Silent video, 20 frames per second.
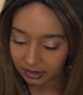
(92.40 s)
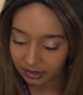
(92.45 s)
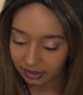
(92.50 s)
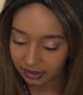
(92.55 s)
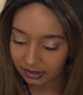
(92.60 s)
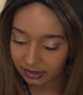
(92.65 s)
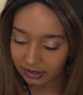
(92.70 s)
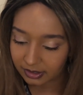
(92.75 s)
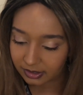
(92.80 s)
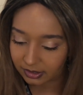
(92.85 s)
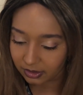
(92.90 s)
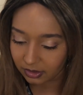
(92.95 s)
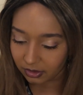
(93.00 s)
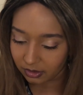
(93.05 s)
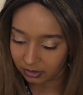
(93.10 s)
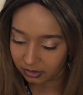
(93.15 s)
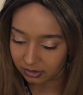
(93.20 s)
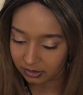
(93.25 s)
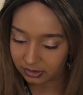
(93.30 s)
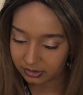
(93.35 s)
I
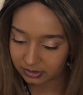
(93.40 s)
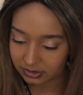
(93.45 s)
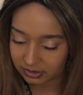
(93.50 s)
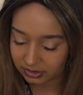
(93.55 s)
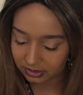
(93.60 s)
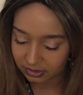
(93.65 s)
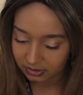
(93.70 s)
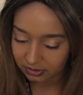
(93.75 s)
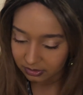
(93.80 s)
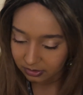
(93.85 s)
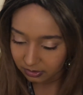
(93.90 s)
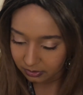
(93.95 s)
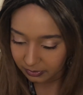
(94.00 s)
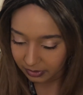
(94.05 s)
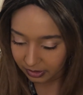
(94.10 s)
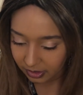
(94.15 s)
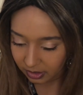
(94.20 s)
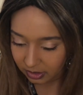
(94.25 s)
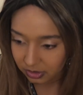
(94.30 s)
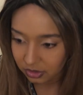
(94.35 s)
got, oh
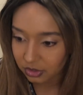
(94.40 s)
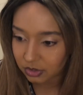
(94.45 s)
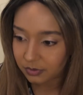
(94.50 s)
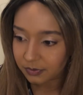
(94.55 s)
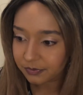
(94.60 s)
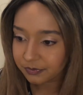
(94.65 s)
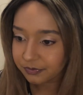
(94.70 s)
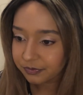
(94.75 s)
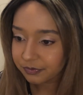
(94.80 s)
my gosh.